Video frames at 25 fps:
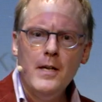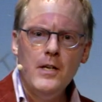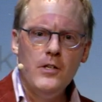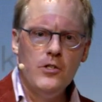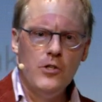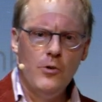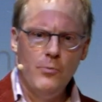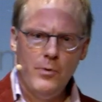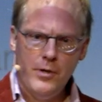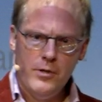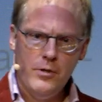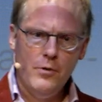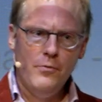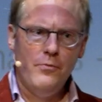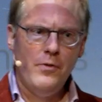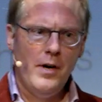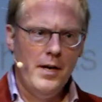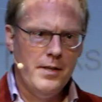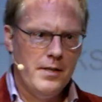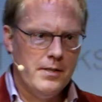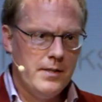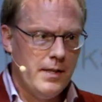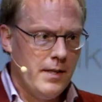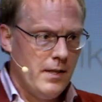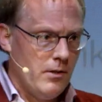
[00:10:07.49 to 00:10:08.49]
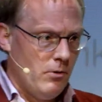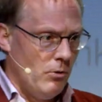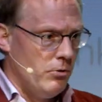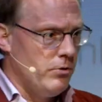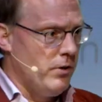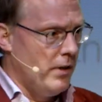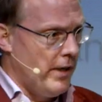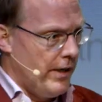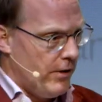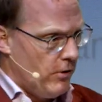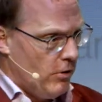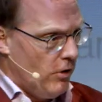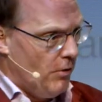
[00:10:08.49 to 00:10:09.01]
So what you find is that those
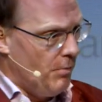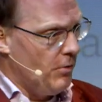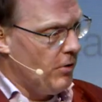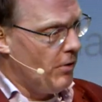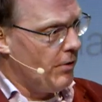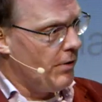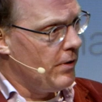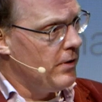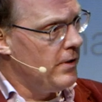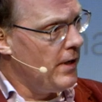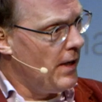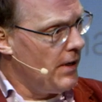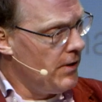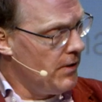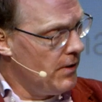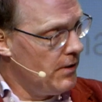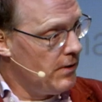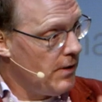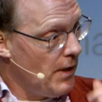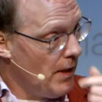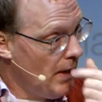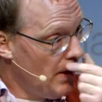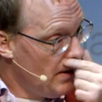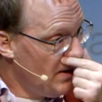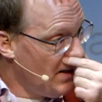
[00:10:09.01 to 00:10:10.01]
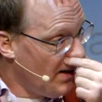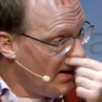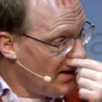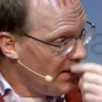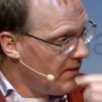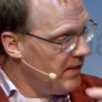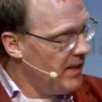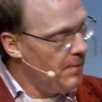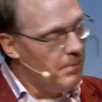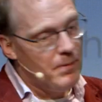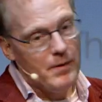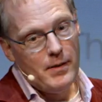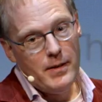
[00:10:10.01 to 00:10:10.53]
large government organizations, there are
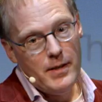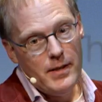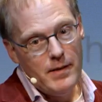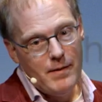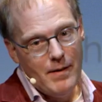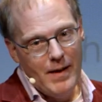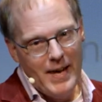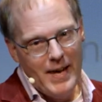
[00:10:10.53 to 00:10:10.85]
typically